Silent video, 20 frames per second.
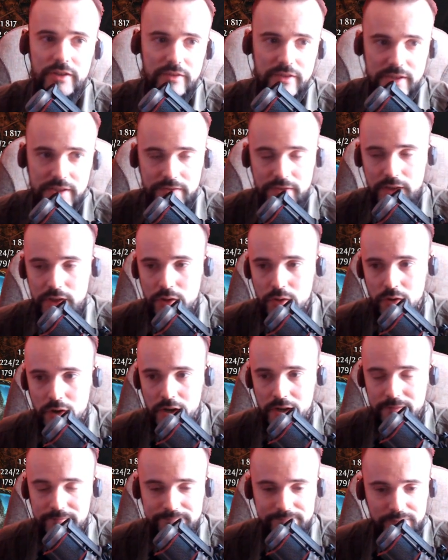this
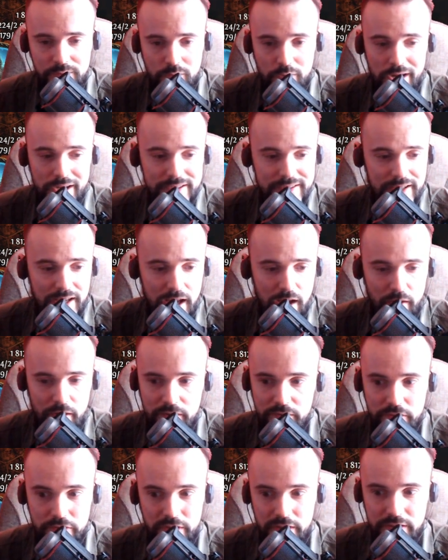video right now
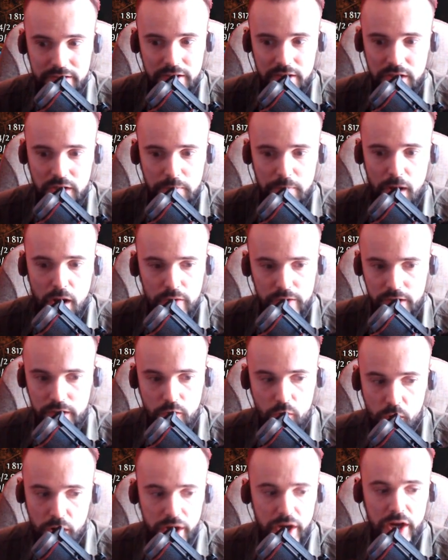and thinking about like,
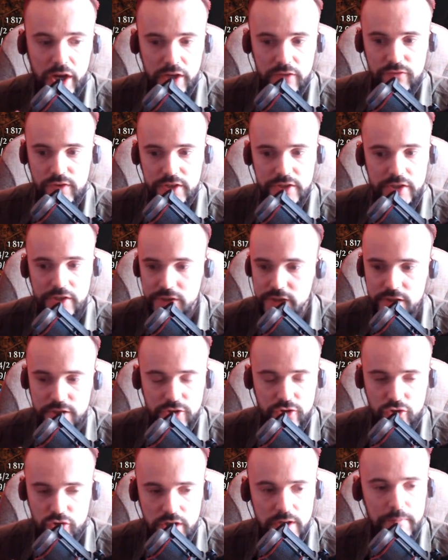hey, this is
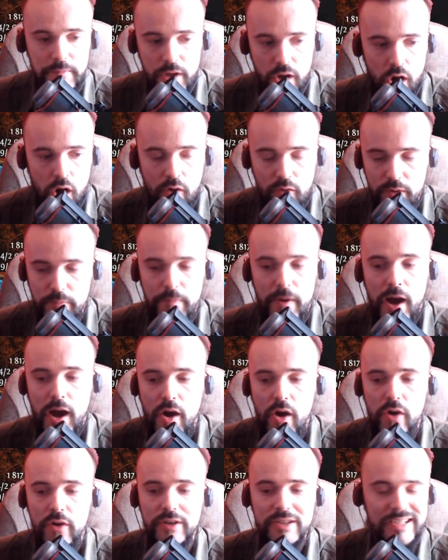extremely
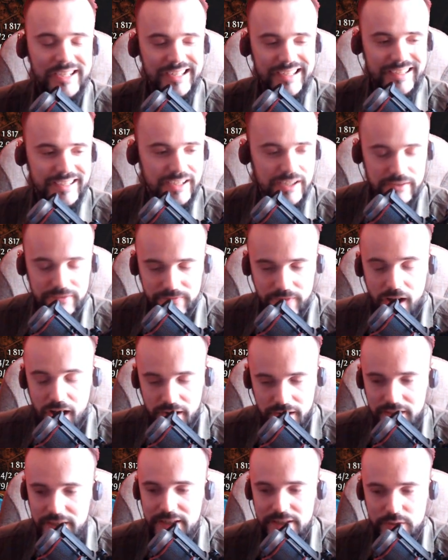overpowered,
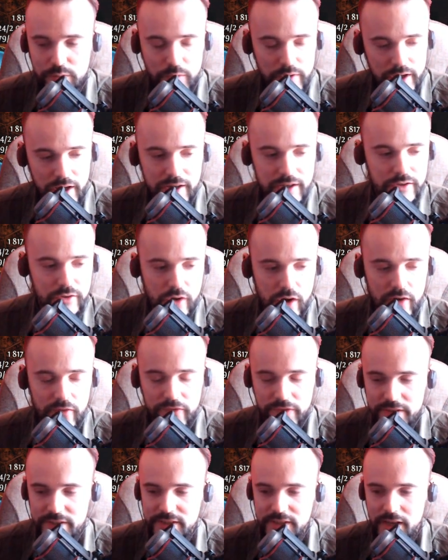fuck it, we're gonna nerf
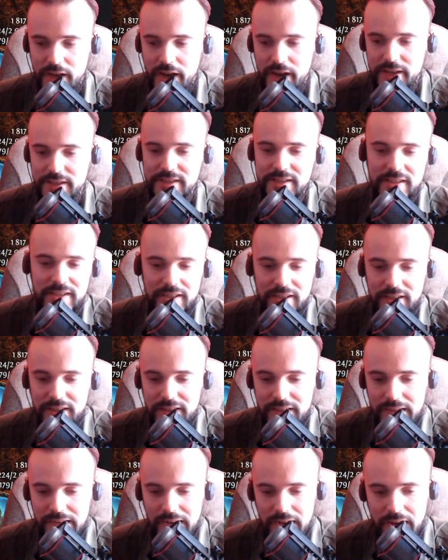this, guys.
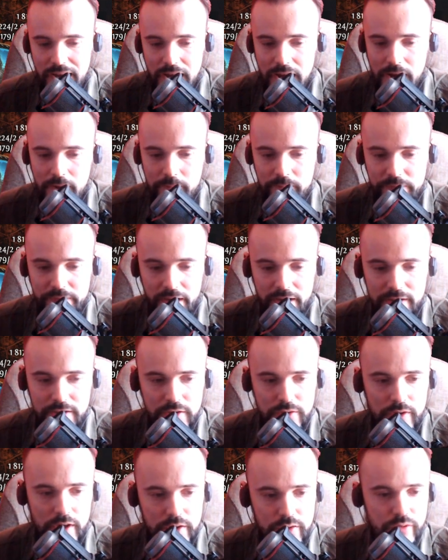I
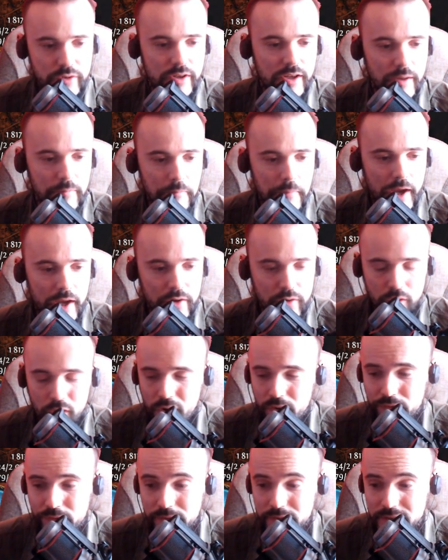do not recommend
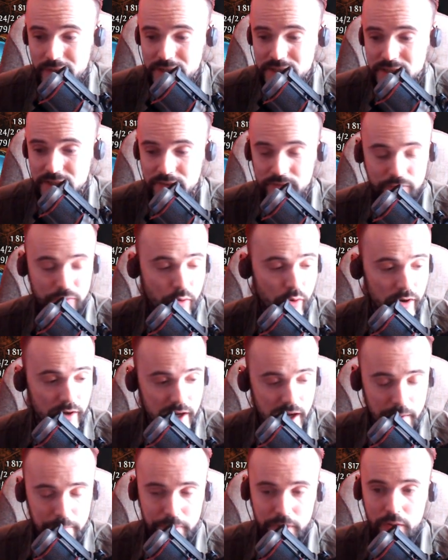nerfing this for a
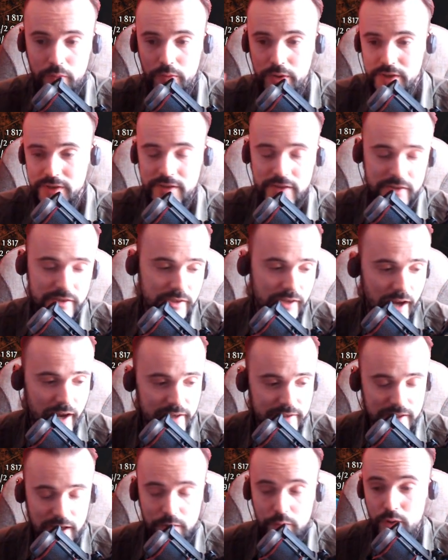couple of reasons,
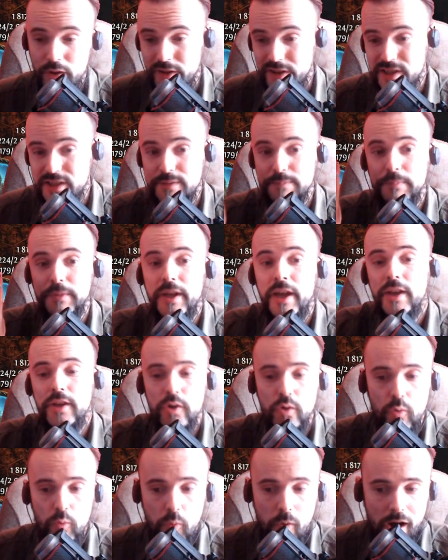guys. I will explain
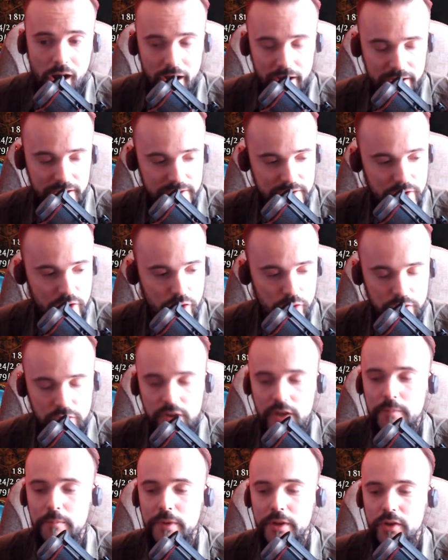you why it should
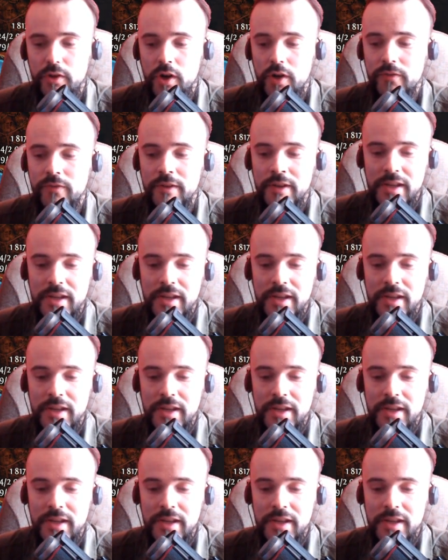not be nerfed.